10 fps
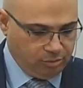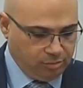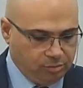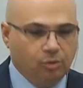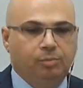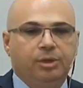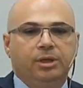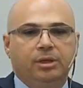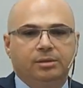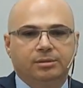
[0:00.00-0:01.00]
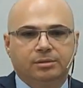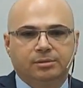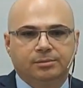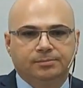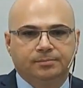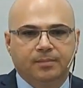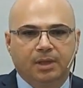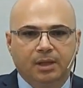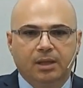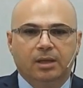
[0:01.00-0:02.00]
Three of them very famous.
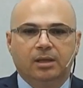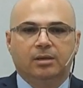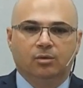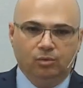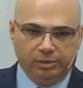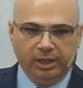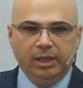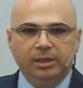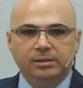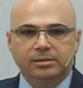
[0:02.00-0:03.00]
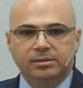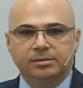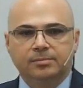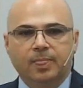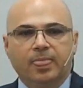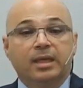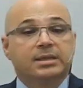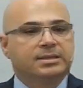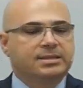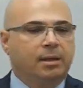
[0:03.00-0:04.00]
Um
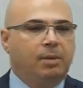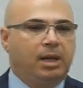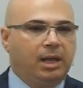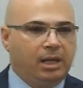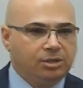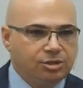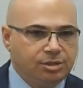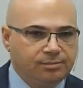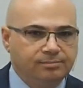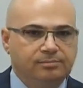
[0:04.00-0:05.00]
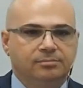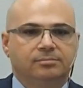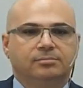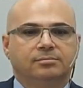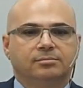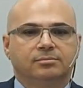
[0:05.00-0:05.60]
Tobias, one of them, Sanballat,